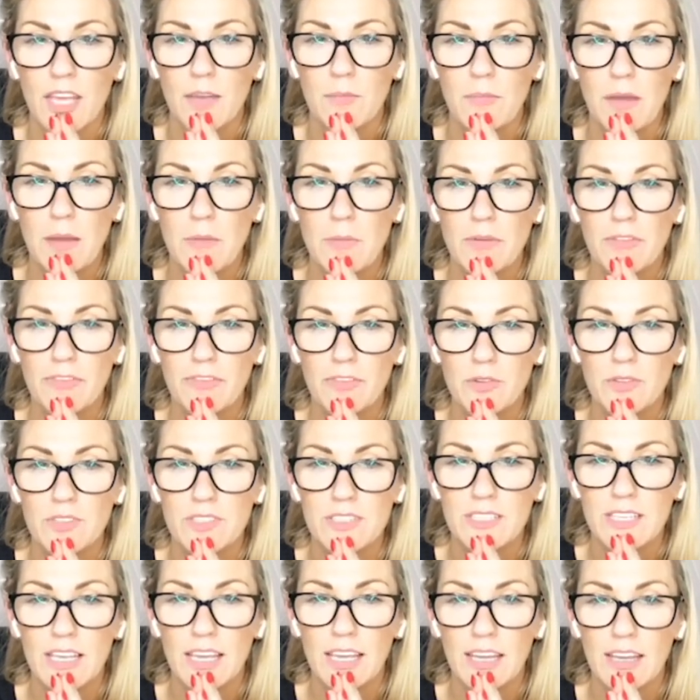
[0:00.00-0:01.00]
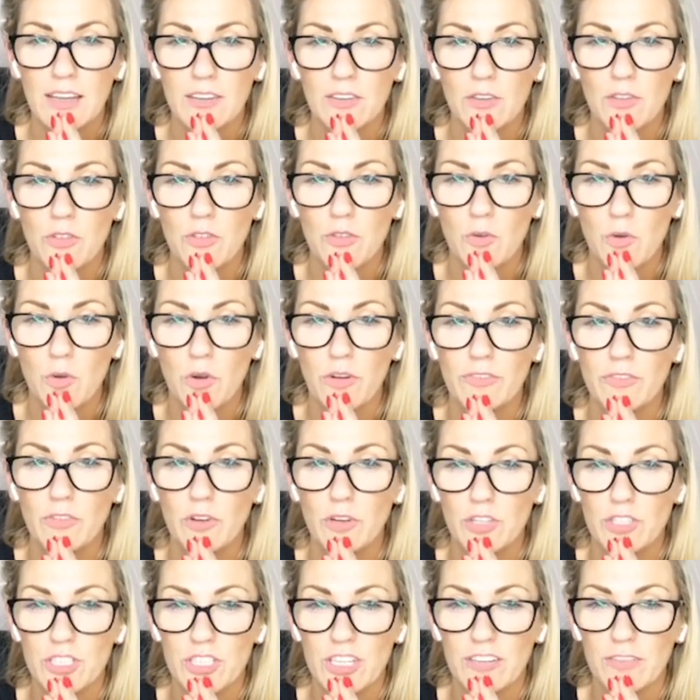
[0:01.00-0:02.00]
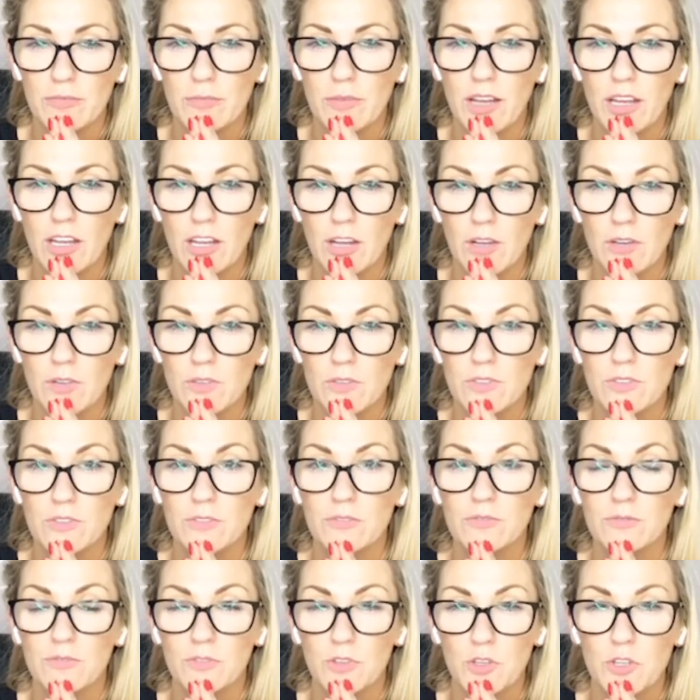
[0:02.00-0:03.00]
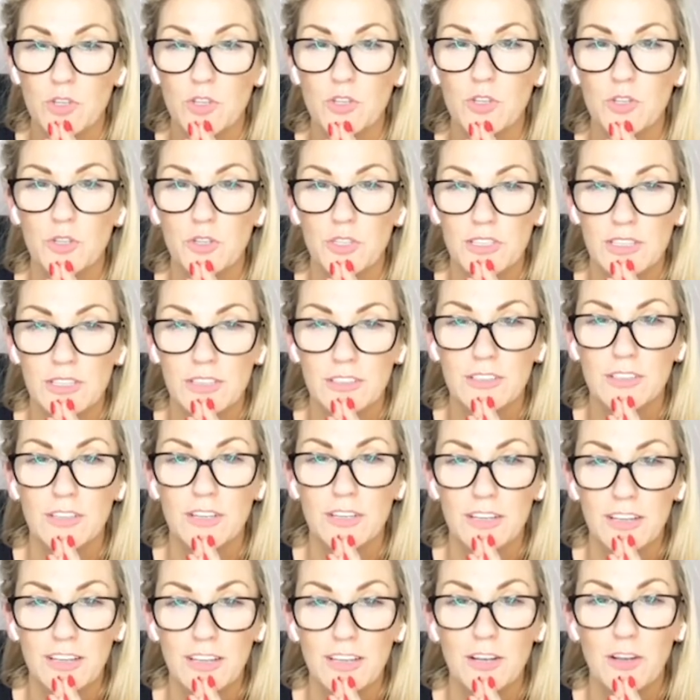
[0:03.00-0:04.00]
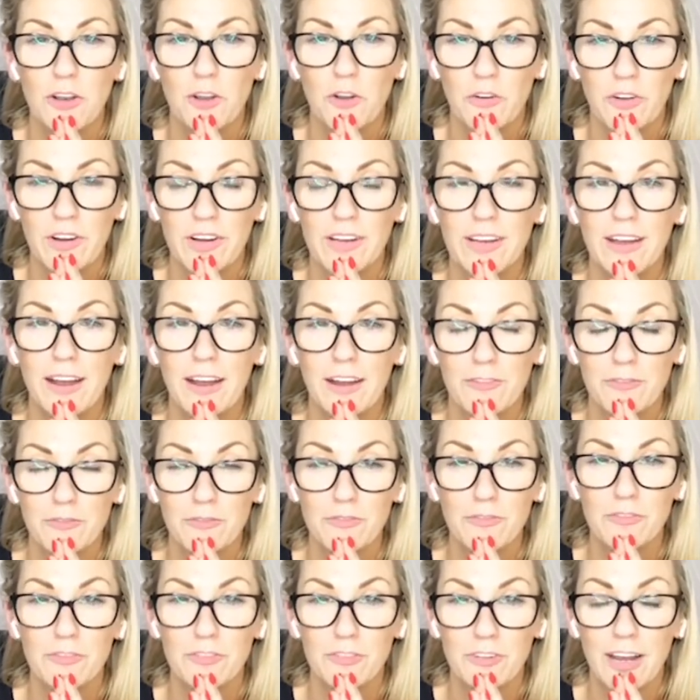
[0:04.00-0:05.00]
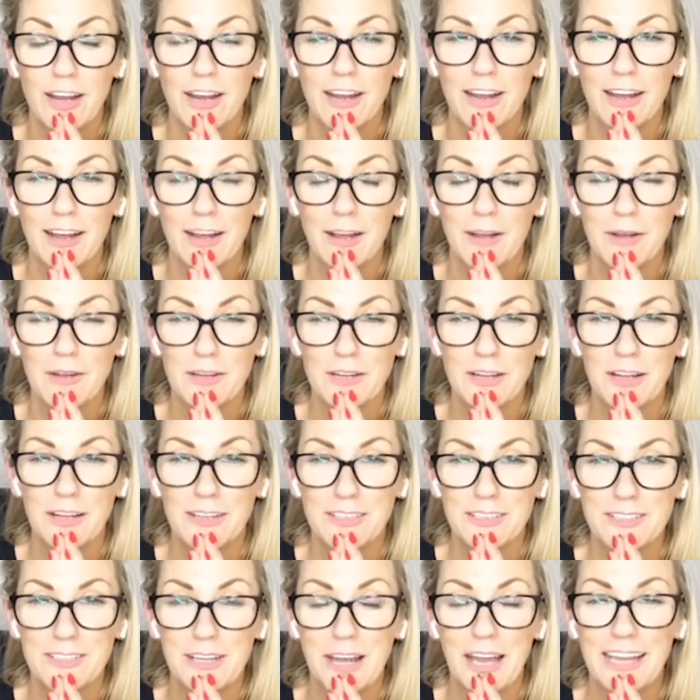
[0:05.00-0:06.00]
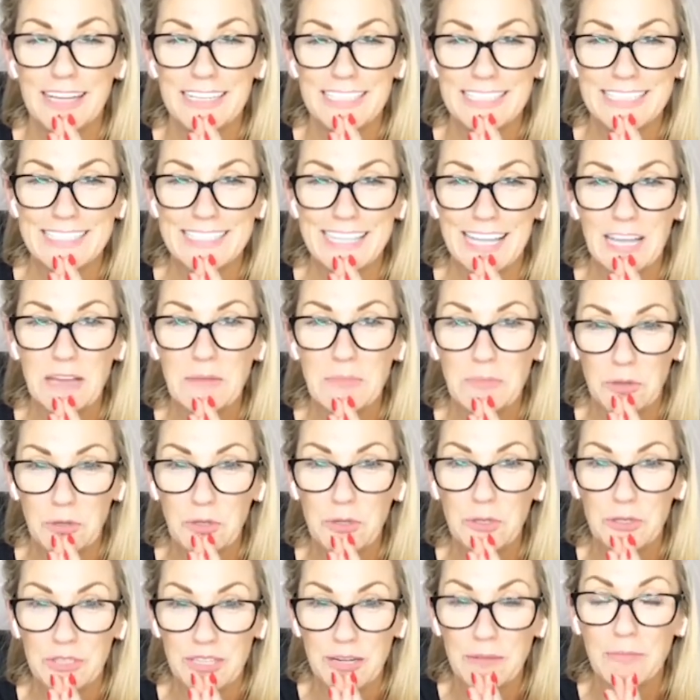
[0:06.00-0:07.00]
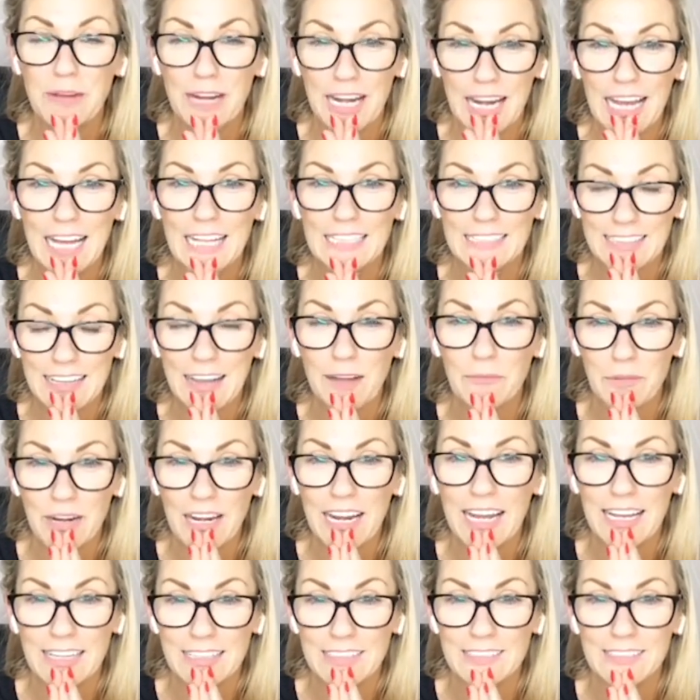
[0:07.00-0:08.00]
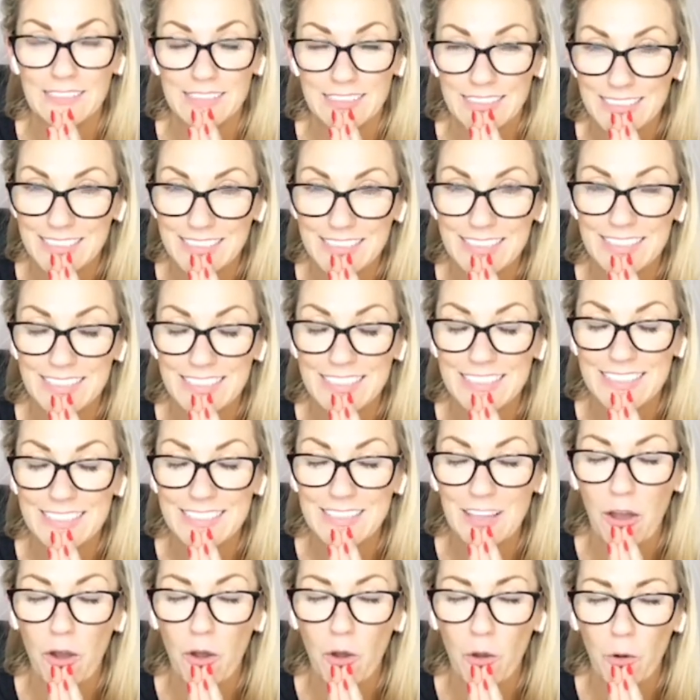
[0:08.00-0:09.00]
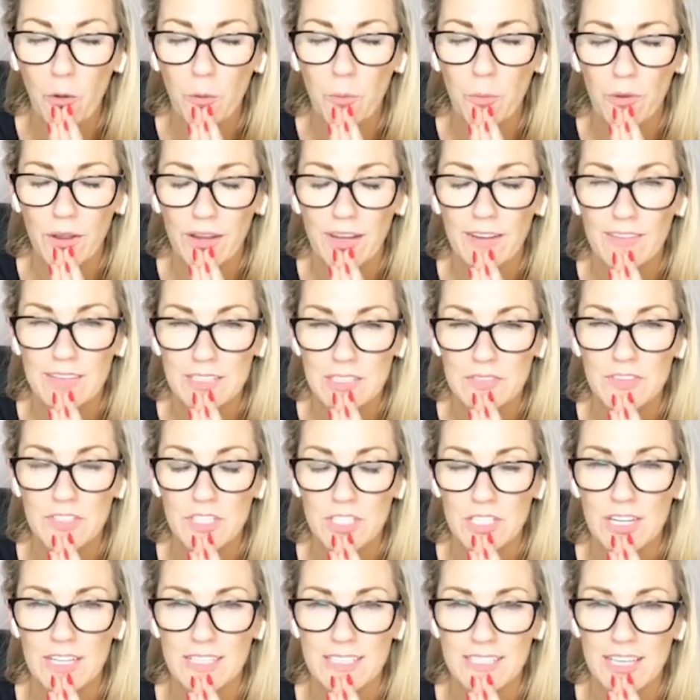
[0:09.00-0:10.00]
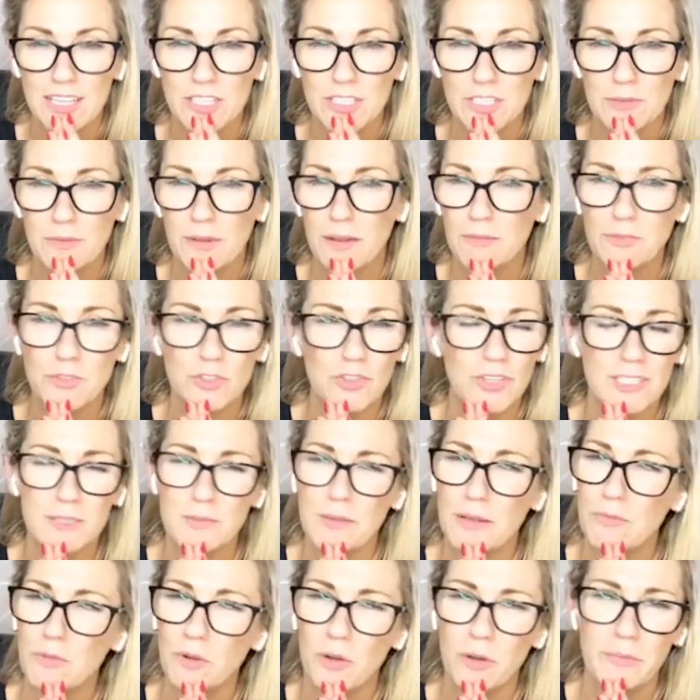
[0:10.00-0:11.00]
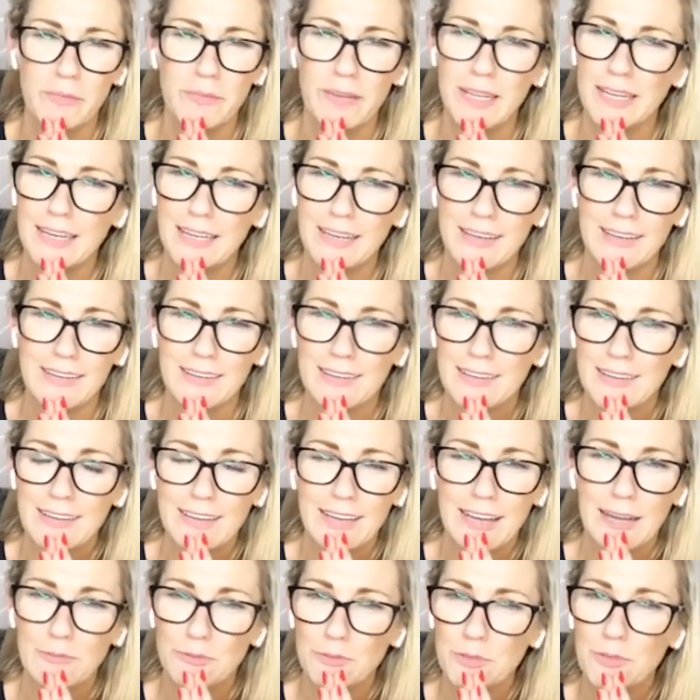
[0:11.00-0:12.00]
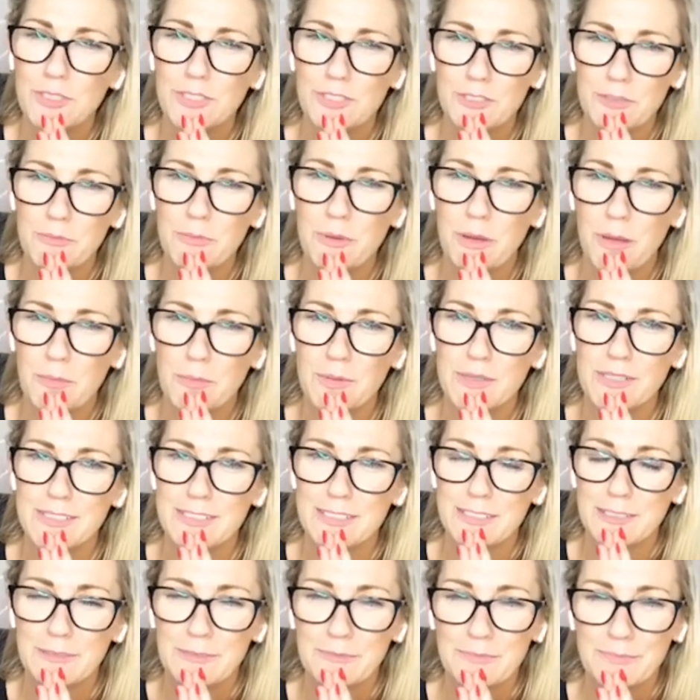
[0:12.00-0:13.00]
It made me feel sick at the thought of not achieving my goals. Good. Lauren, I hate to say it, but good. I'm glad. This is the whole point of this visualization. Trust me, I'm not a meanie. I'm doing this on purpose.